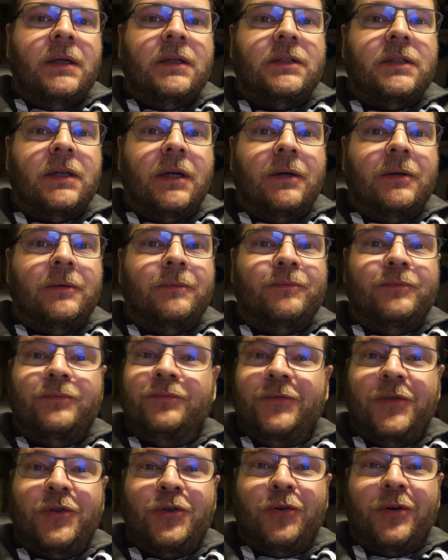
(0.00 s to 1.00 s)
So,
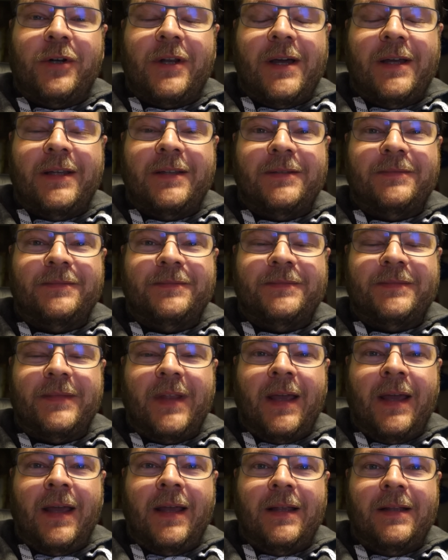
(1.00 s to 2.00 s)
short night,
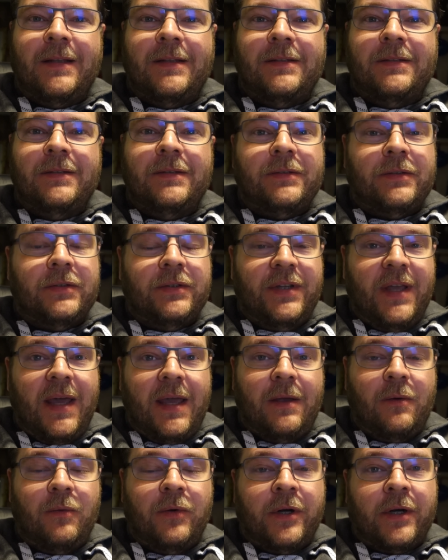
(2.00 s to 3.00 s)
and
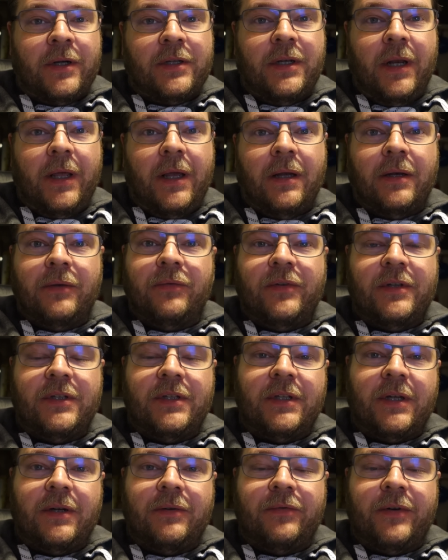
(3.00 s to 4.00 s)
today we're actually going to
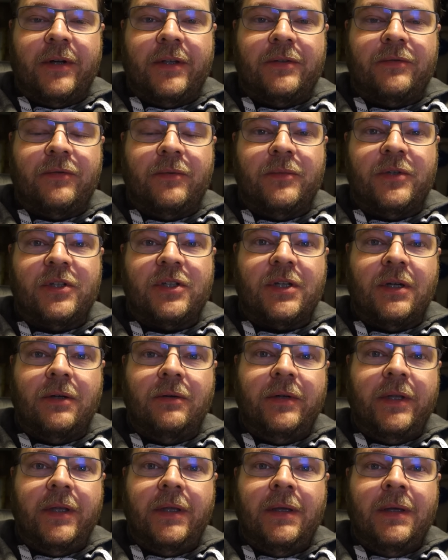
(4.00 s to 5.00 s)
visit our friends from
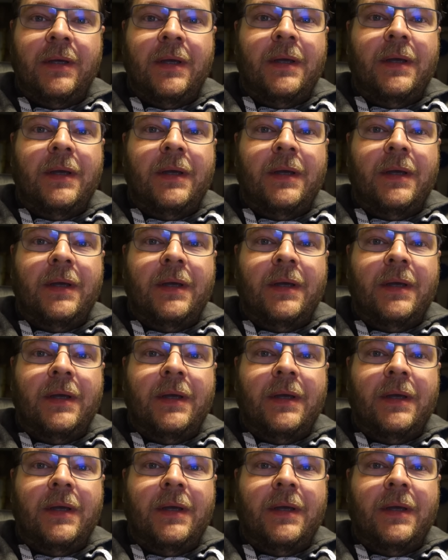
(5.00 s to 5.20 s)
Sony